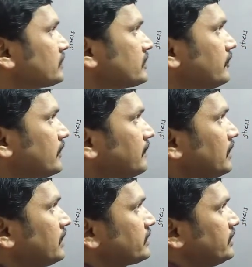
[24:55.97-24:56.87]
So from
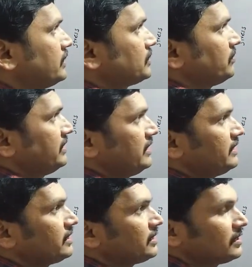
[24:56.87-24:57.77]
the C to
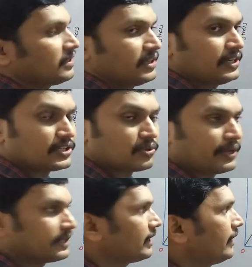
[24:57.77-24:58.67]
D, it's
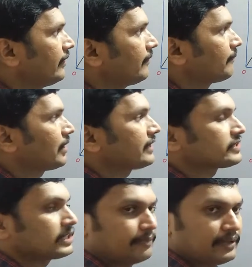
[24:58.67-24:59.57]
showing a
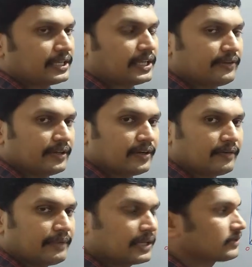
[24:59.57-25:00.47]
plastic behavior
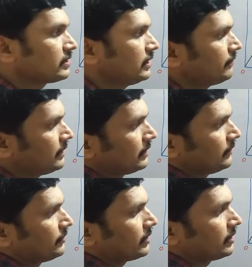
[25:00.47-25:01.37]
because even
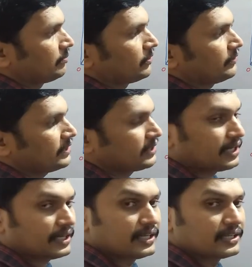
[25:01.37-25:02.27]
if you are removing
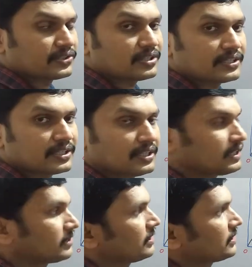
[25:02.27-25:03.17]
the stress,
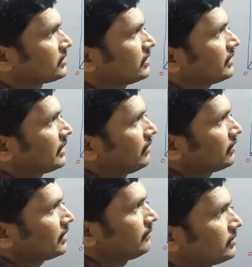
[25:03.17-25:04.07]
the string
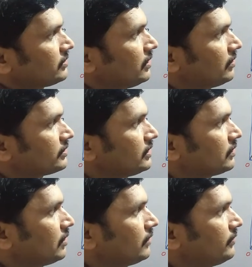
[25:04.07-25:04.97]
cannot to the
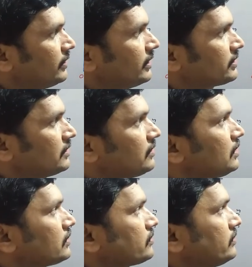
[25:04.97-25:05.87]
original configuration.
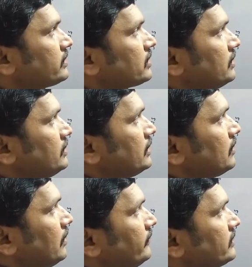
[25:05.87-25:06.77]
So this
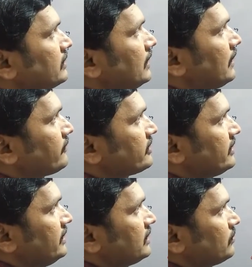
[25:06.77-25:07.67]
region of this graph
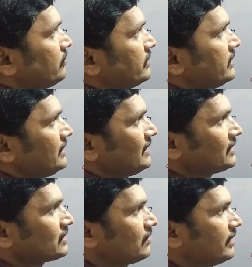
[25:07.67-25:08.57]
C to D
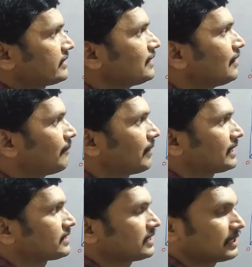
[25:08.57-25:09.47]
is known as
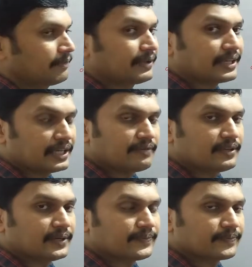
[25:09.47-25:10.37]
plastic
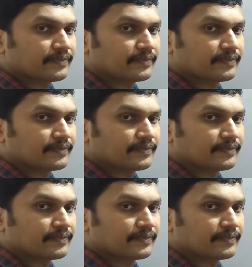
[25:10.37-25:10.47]
behavior.